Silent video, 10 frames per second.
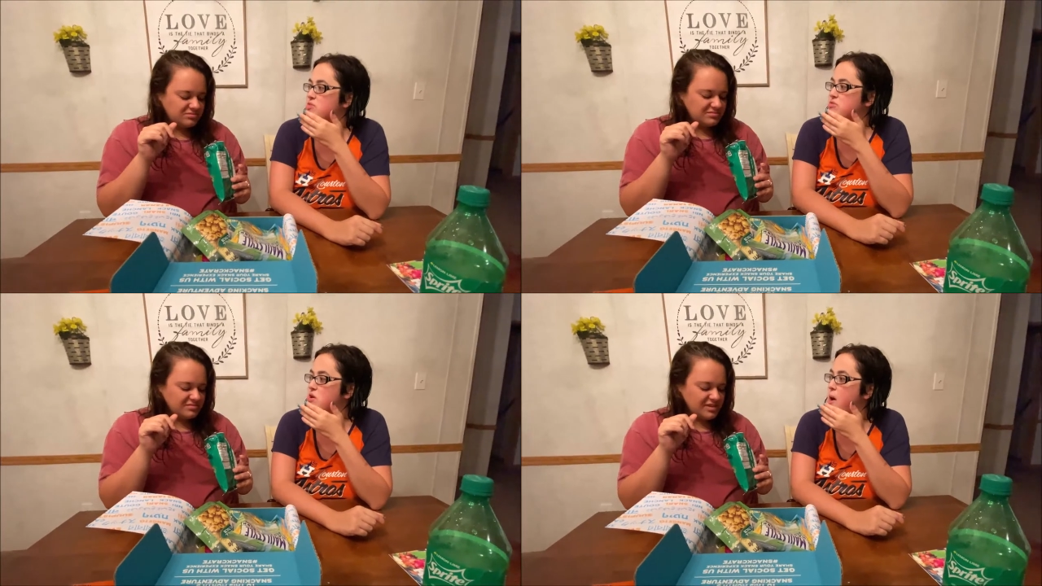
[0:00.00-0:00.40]

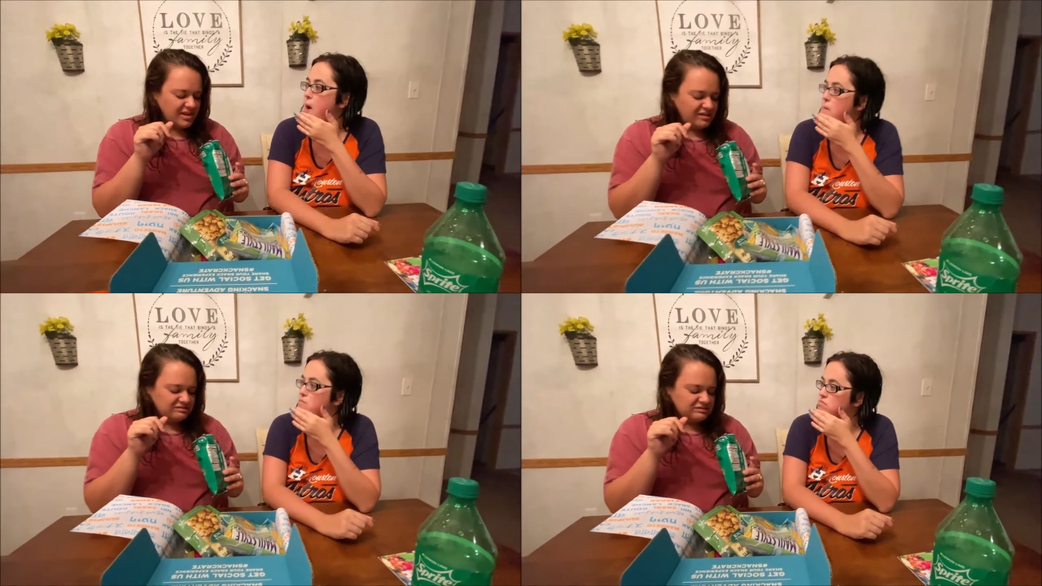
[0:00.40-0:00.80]
Speaker 1: chips.
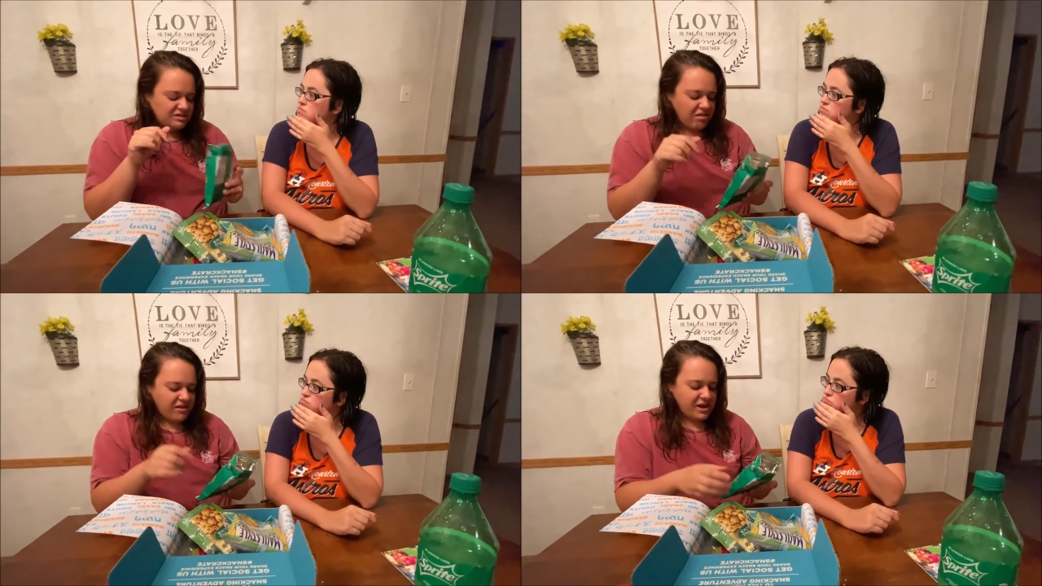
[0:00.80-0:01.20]

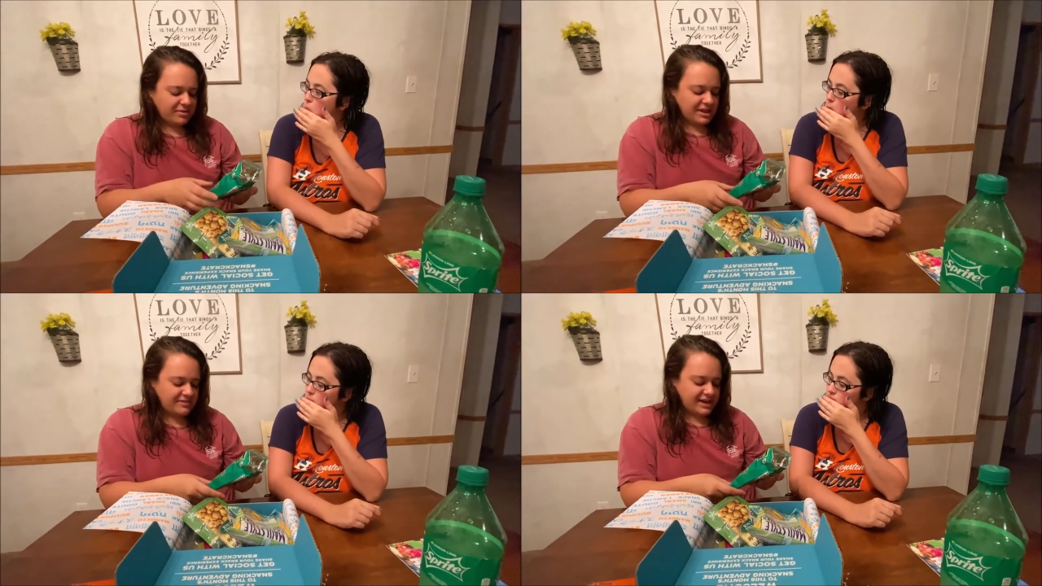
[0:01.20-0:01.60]

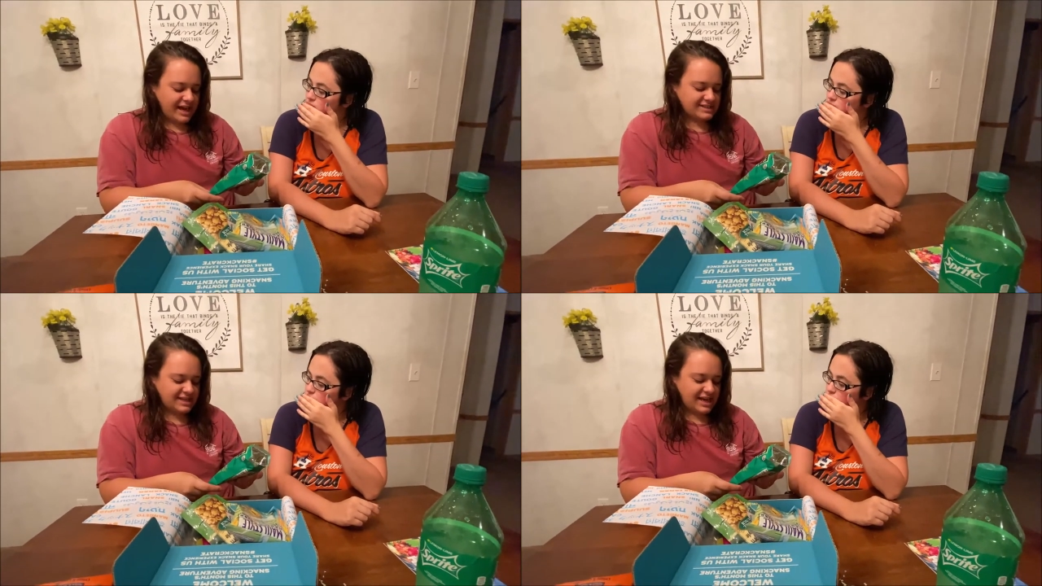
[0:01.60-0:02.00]
Yeah, but they have
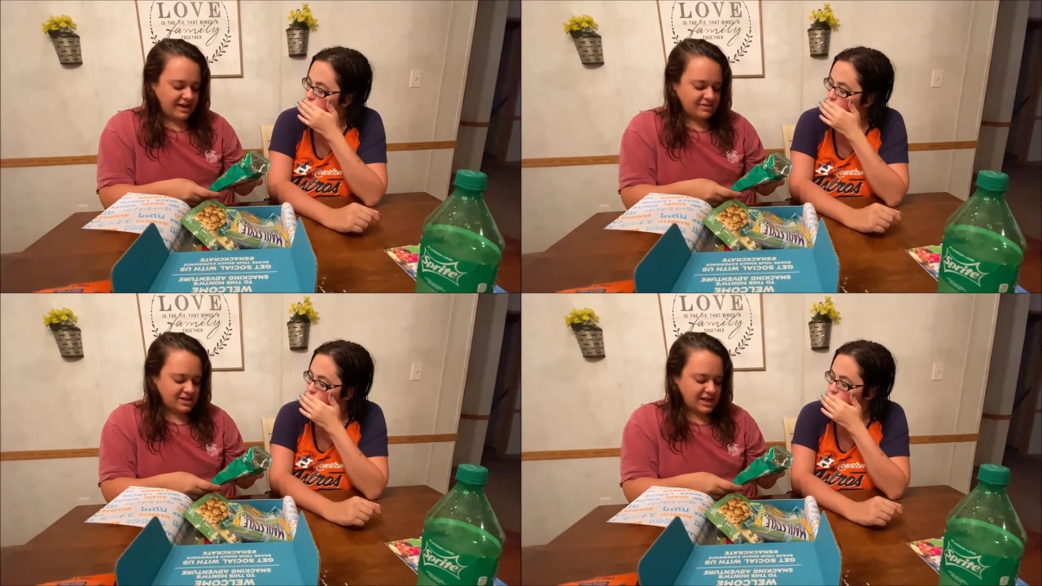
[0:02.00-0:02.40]
a nasty
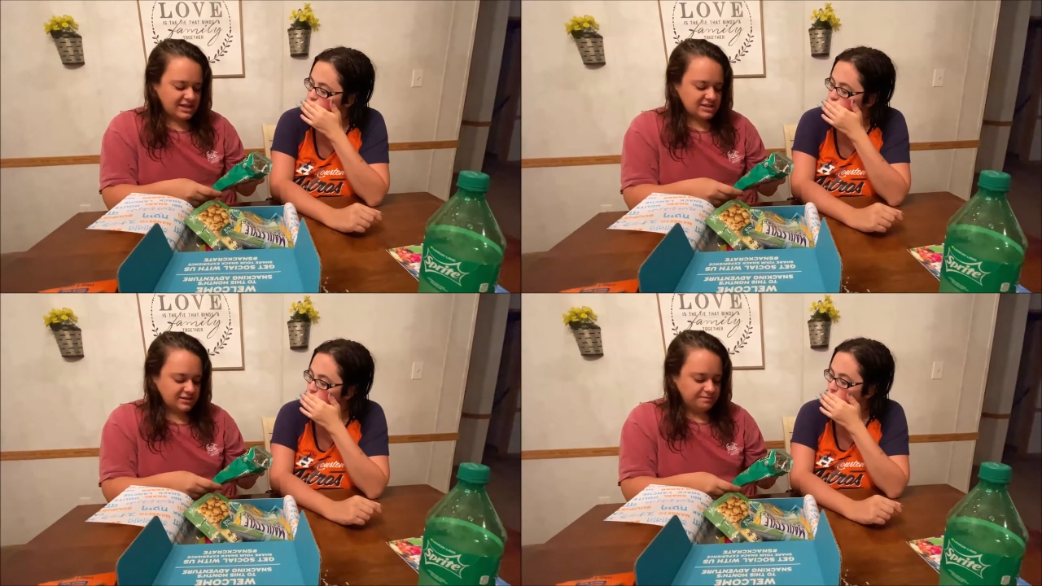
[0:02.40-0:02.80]

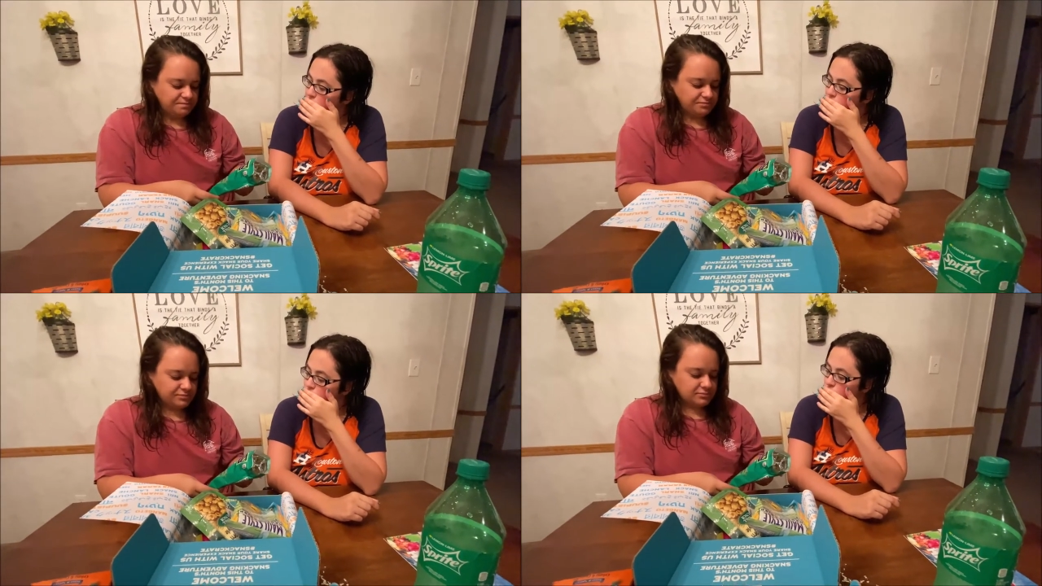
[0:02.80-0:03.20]
aftertaste.
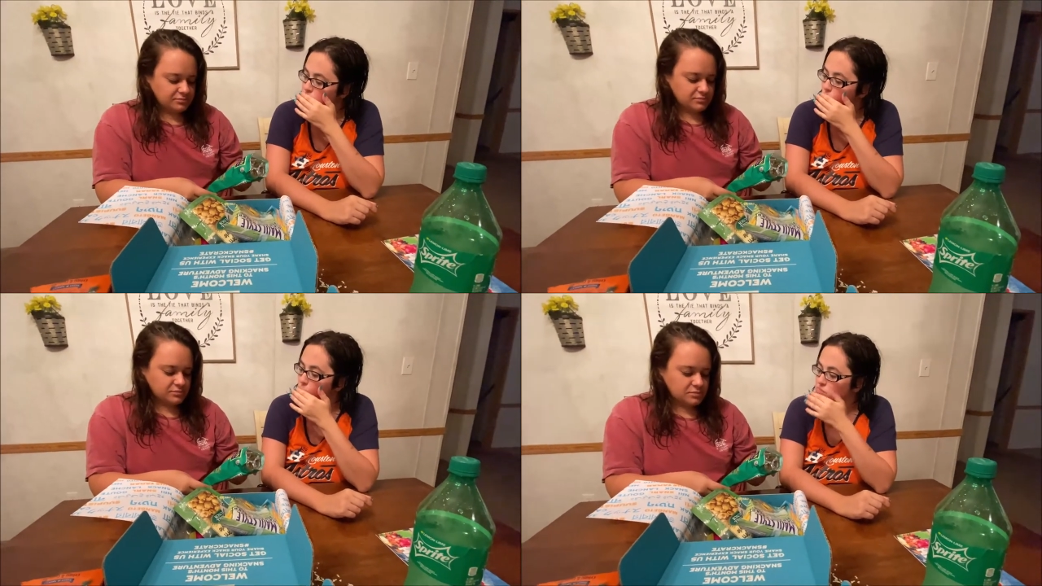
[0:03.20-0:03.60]

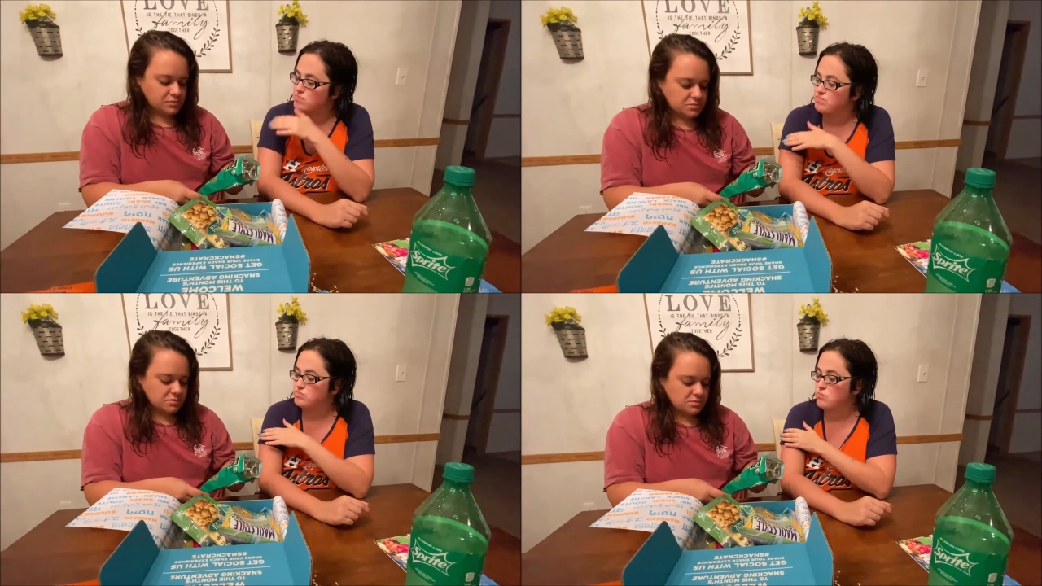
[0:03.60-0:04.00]

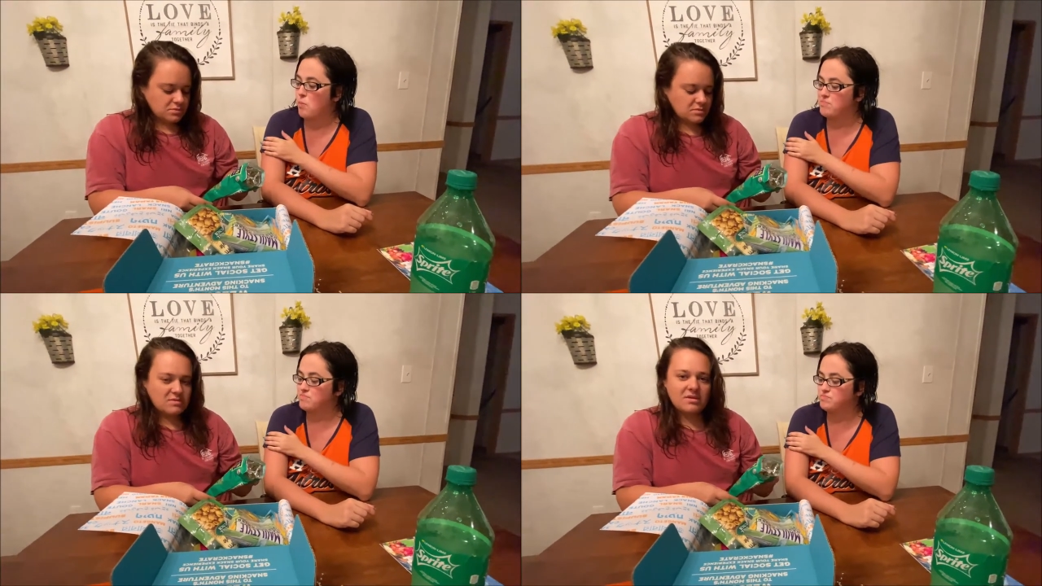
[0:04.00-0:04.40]
Speaker 2: I love
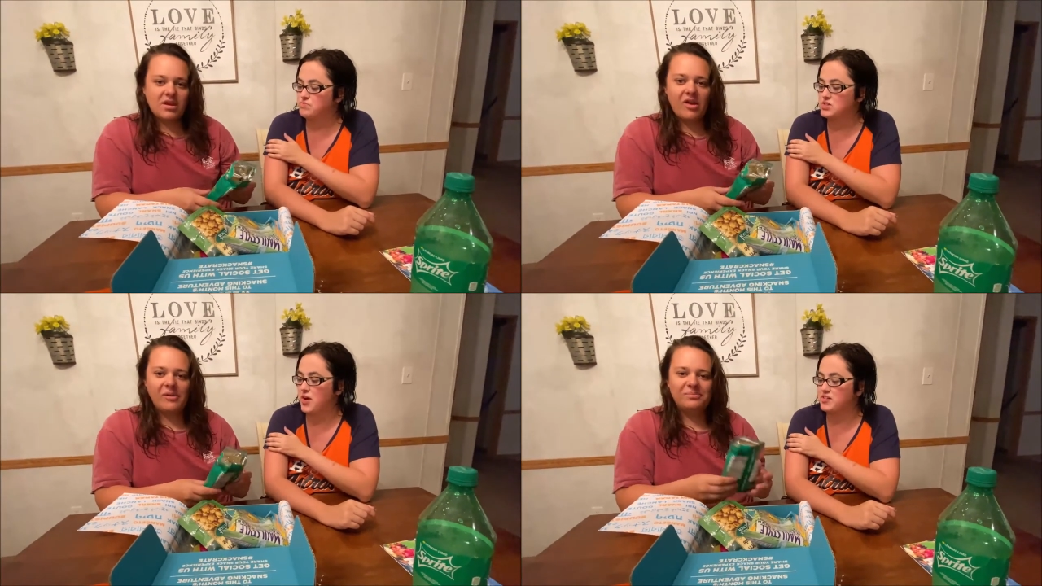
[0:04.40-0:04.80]
that
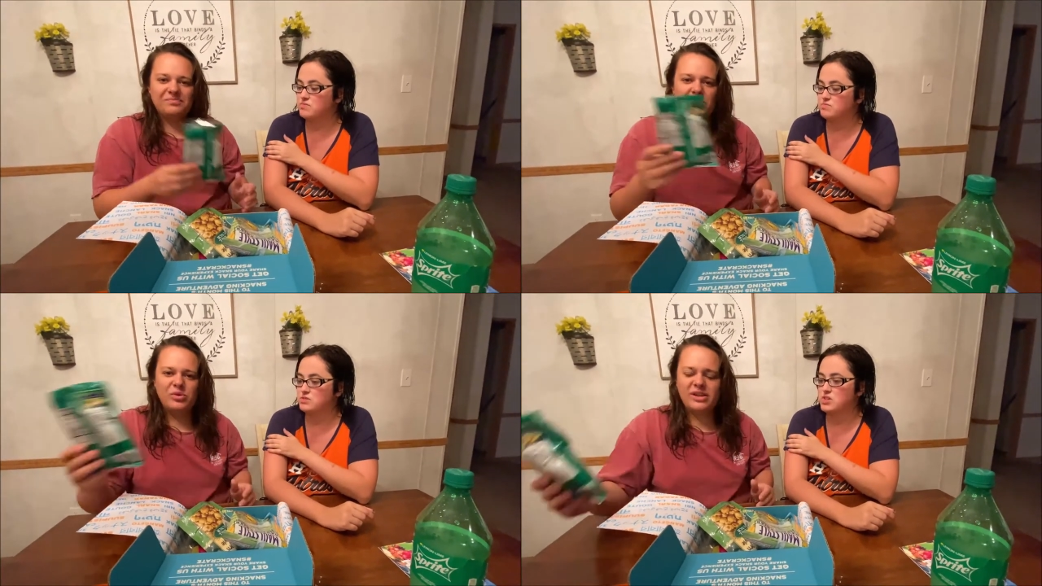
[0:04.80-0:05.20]
aftertaste.
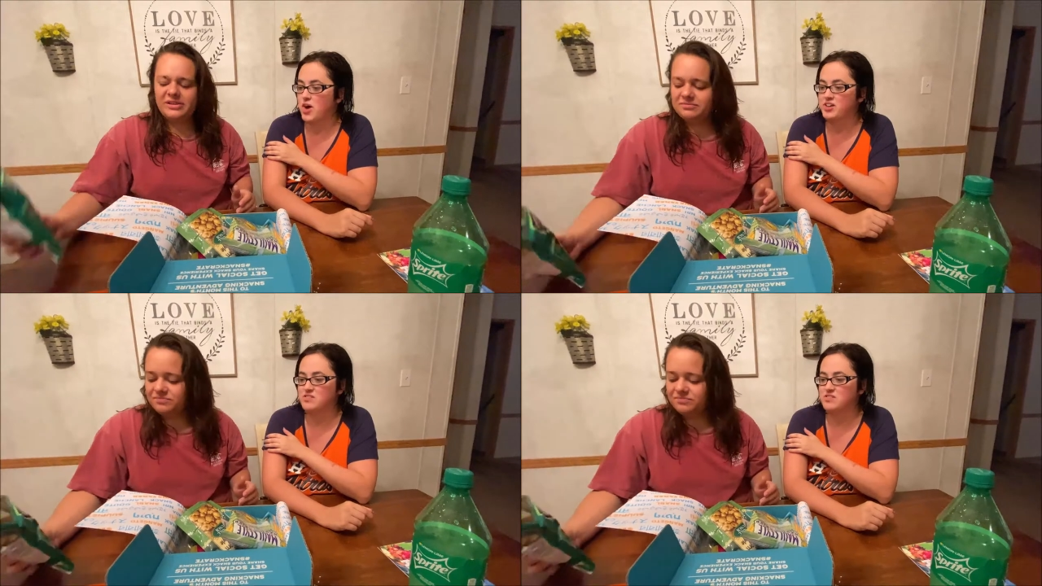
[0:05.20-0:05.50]
Speaker 1: Really?